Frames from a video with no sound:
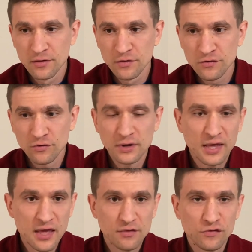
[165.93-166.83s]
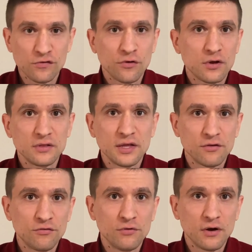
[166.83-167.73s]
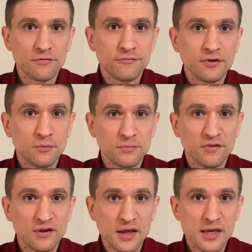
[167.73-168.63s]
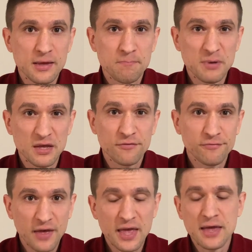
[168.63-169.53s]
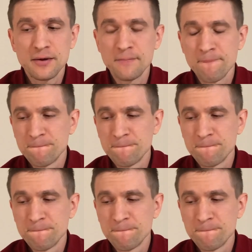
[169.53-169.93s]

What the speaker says: So again, circling to our film today, Big Fan,